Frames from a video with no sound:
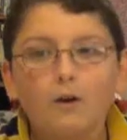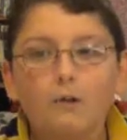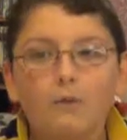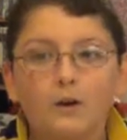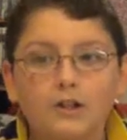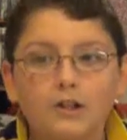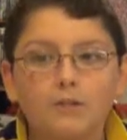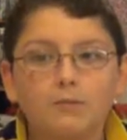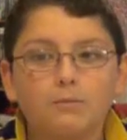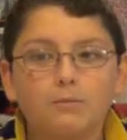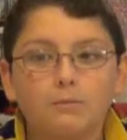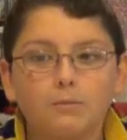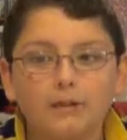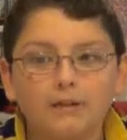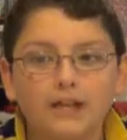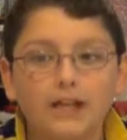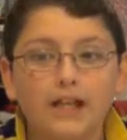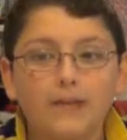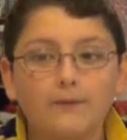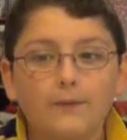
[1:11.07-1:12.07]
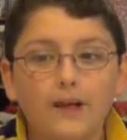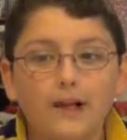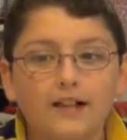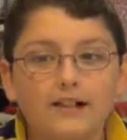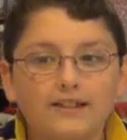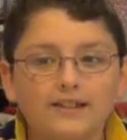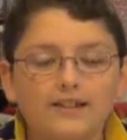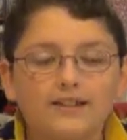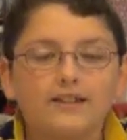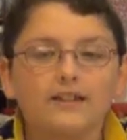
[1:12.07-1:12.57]
which will give
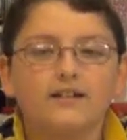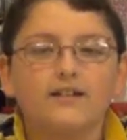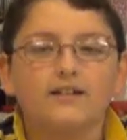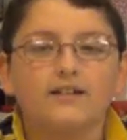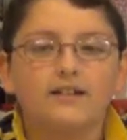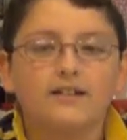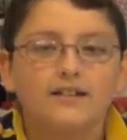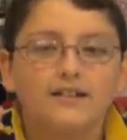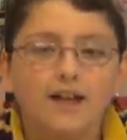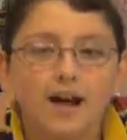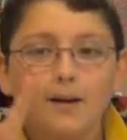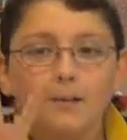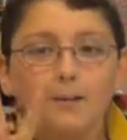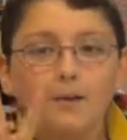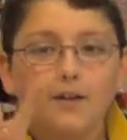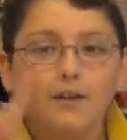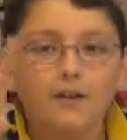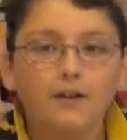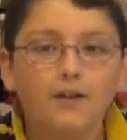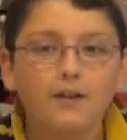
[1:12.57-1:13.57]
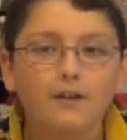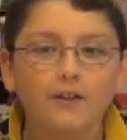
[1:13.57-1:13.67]
us double